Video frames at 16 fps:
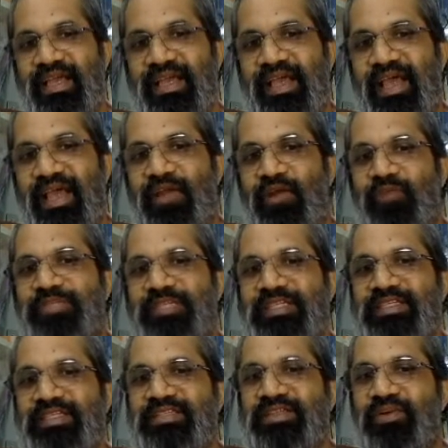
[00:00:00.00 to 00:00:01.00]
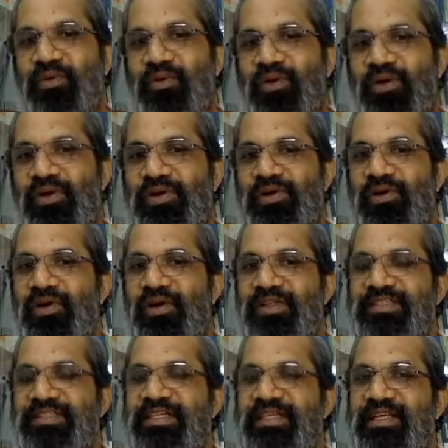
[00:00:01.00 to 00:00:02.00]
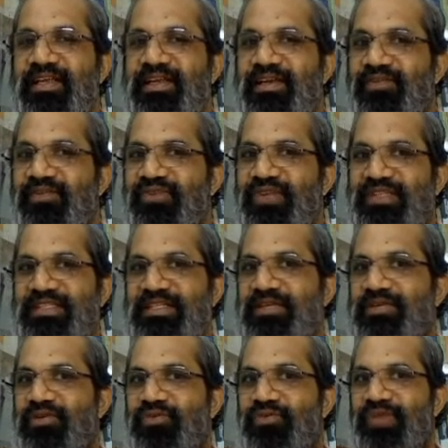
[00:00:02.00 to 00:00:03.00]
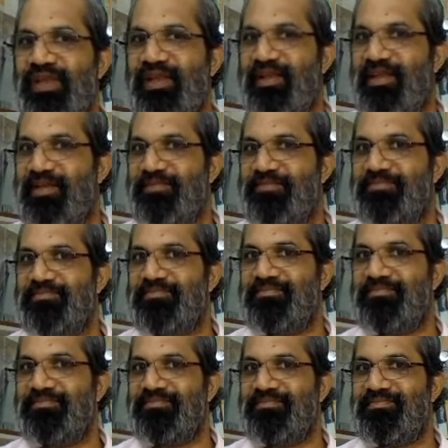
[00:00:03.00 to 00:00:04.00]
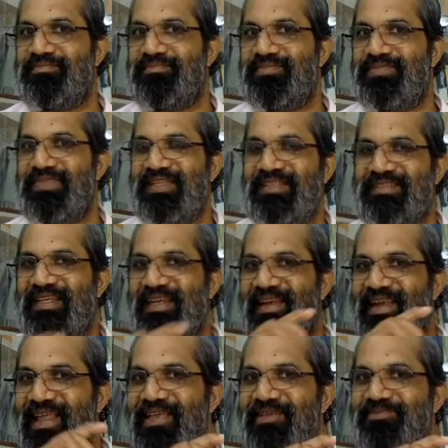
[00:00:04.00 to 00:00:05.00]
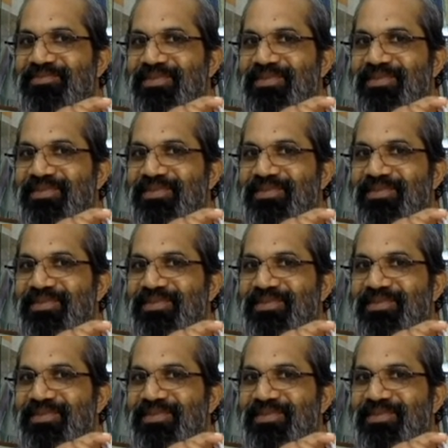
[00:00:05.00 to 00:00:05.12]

an object is the ontological reflection of a name. There is a name,